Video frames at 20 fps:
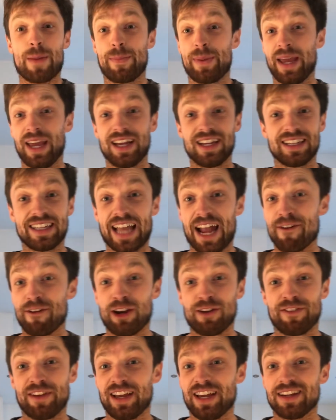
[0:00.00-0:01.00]
it, get rid
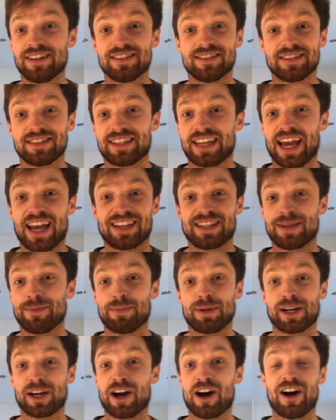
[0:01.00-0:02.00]
of it, get a simpler
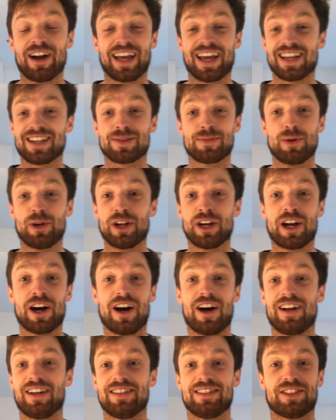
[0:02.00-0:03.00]
car, get a smaller
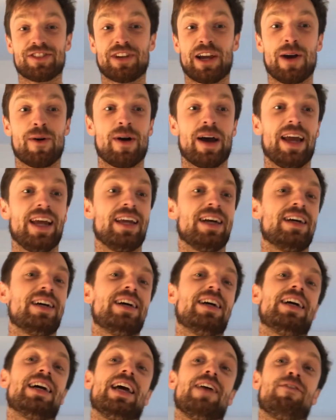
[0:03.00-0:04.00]
car straight away.
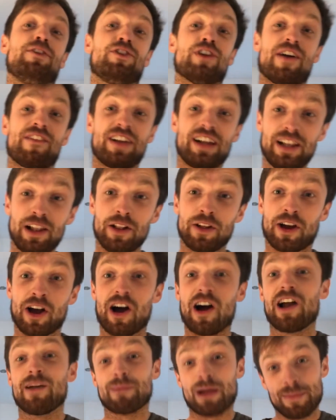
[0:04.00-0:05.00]
If you're driving a little
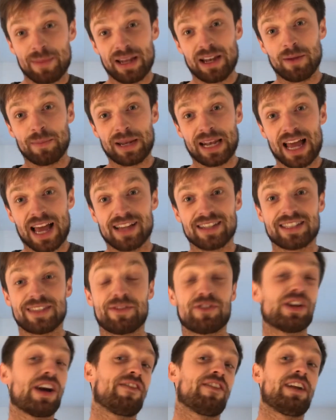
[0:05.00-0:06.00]
car, it might be a little bit less. If
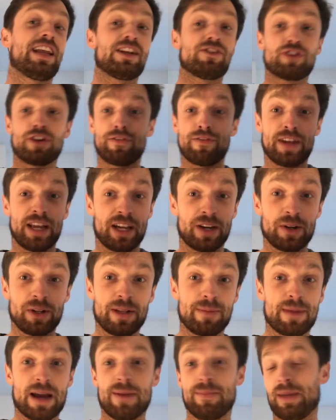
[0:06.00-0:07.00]
you're driving an electric vehicle, it
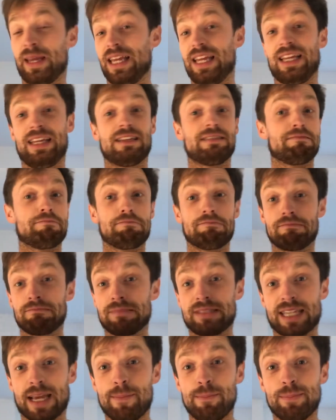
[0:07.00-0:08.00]
might be
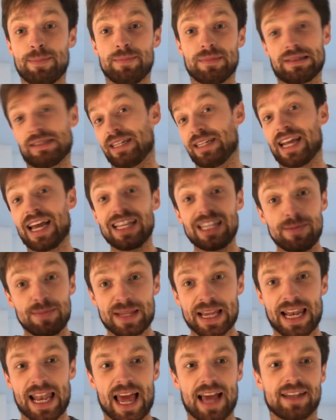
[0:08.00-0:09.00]

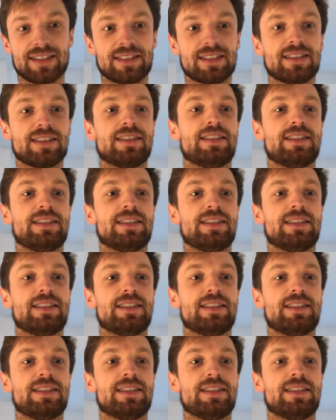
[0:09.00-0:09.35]
90% less.